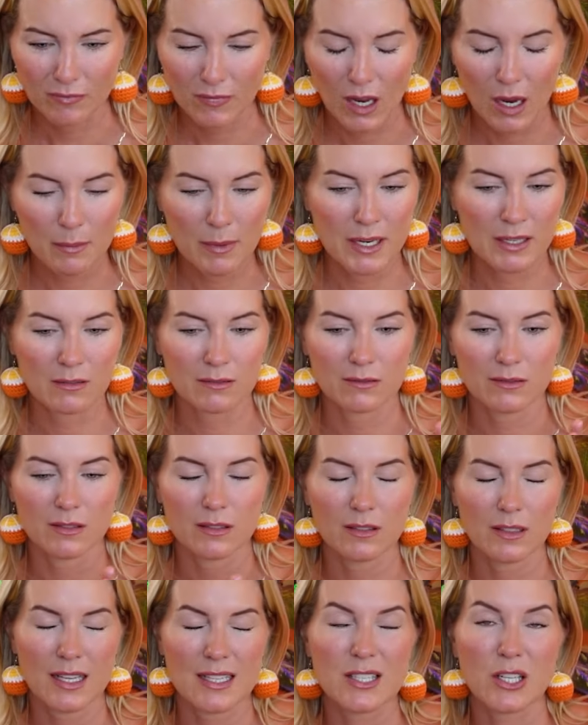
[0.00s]
I mean,
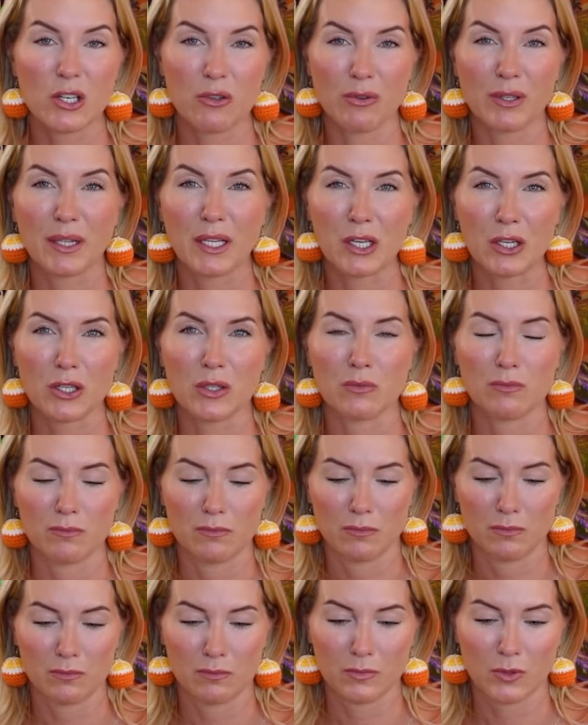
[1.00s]
it's a really good
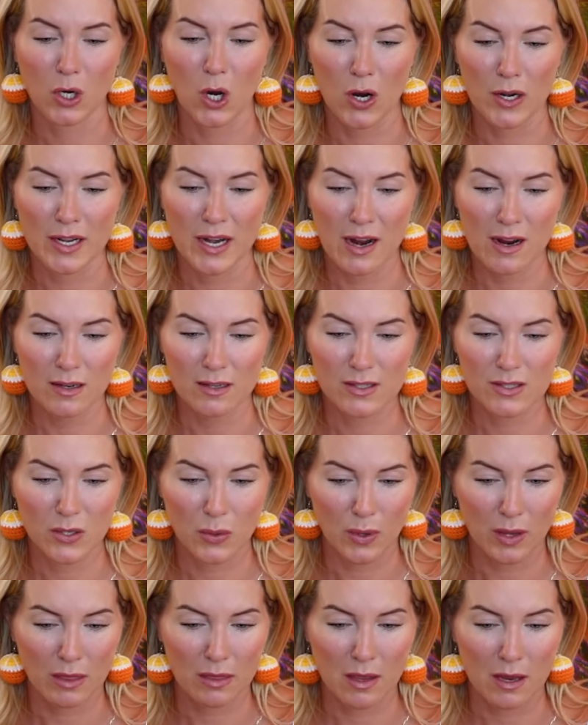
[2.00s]
cognac. So
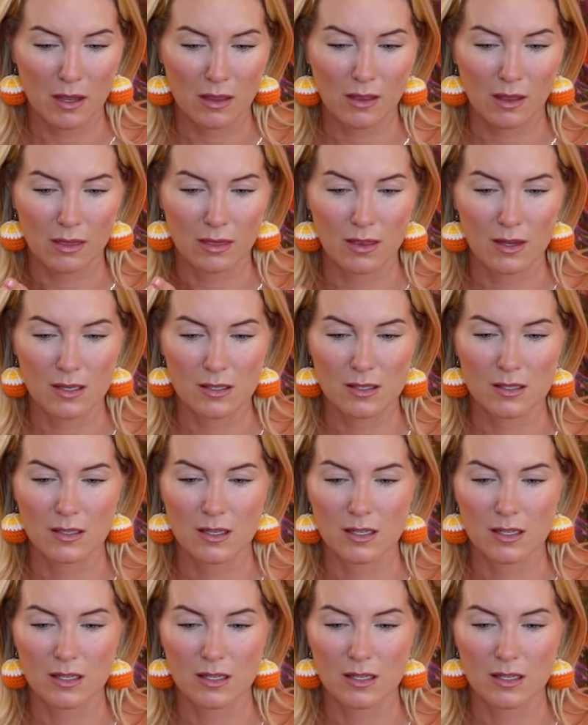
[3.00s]
I think that this